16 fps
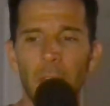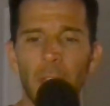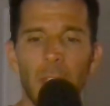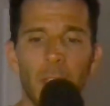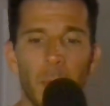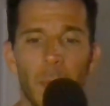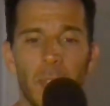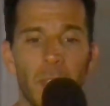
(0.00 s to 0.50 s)

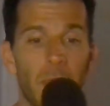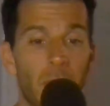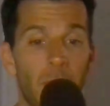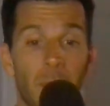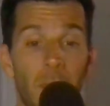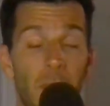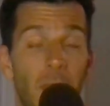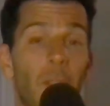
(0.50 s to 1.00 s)
This was
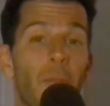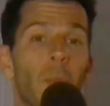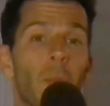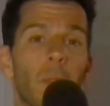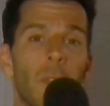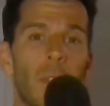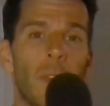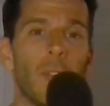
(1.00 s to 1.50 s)

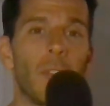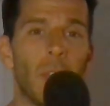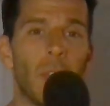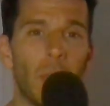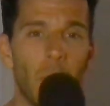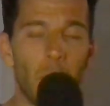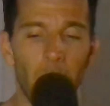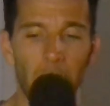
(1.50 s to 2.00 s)
several years
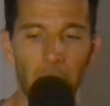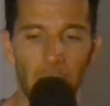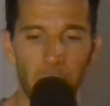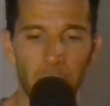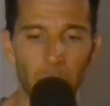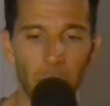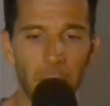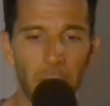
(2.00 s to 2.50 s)
ago.
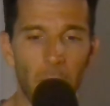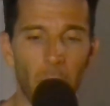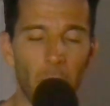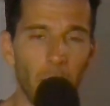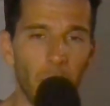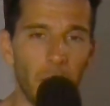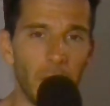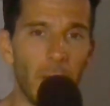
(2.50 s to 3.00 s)
It's really
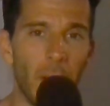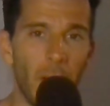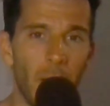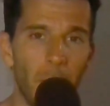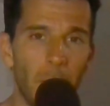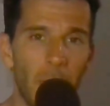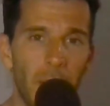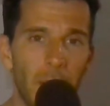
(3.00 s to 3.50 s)
early
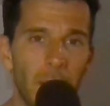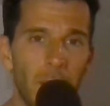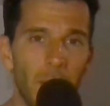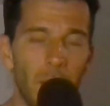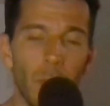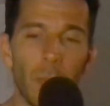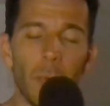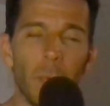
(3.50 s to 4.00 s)
on my
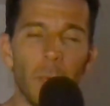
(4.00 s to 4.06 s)
YouTube